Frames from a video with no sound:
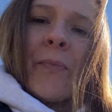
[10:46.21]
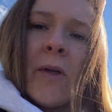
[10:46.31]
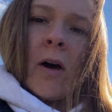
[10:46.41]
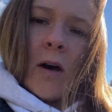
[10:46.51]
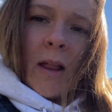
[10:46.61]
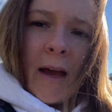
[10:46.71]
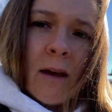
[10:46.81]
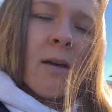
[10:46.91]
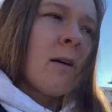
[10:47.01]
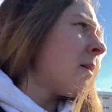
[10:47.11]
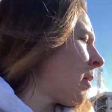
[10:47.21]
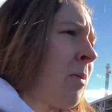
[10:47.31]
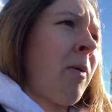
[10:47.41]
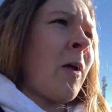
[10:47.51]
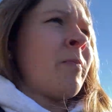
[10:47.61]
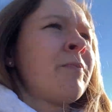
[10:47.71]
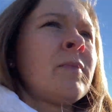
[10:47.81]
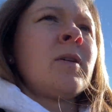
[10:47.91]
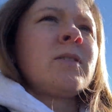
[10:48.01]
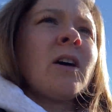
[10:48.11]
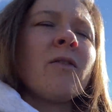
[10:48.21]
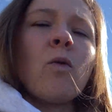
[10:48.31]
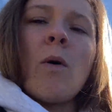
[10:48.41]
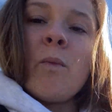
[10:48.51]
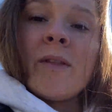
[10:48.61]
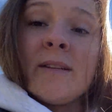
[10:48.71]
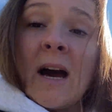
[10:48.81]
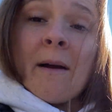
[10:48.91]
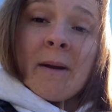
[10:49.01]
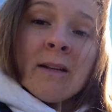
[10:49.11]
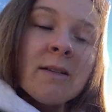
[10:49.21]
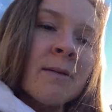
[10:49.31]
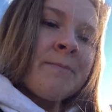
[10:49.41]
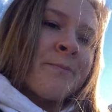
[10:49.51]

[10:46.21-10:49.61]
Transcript: the like silver one with the diamond.